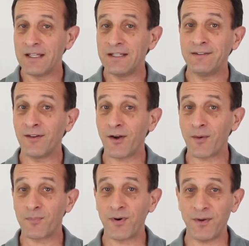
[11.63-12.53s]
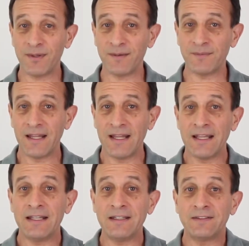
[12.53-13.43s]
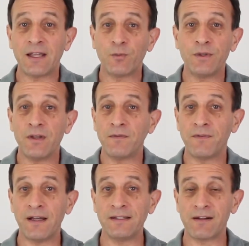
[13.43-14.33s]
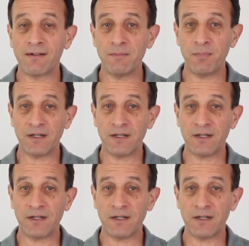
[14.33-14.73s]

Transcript: it's not our problem. It's that we don't find the right